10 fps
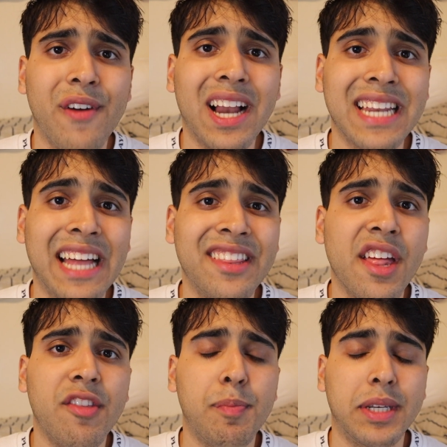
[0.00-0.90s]
fact, I think they
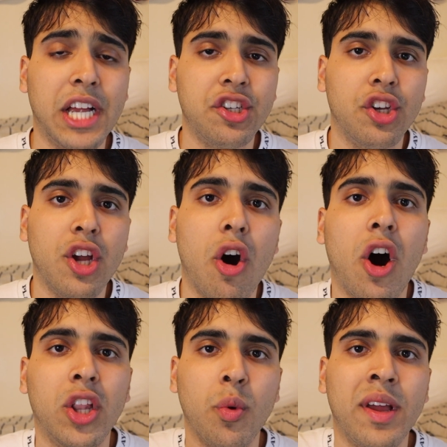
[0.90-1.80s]
have the potential to go
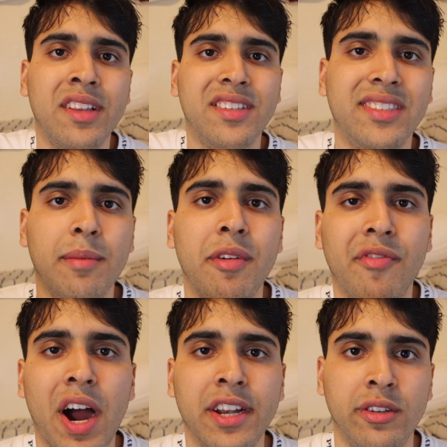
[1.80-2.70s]
all the way to the
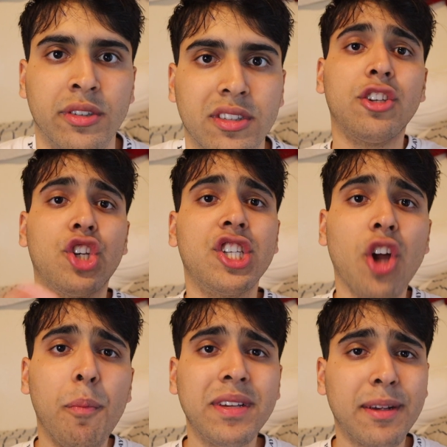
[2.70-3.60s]
semi-finals. So just
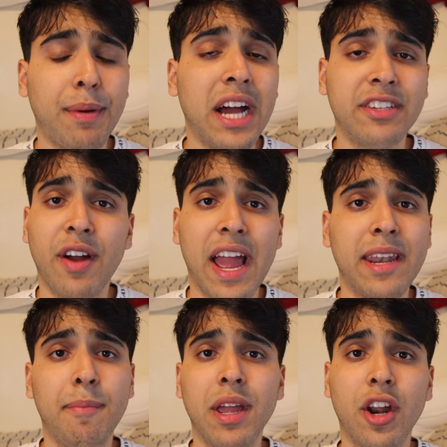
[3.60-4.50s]
don't be surprised if I end up being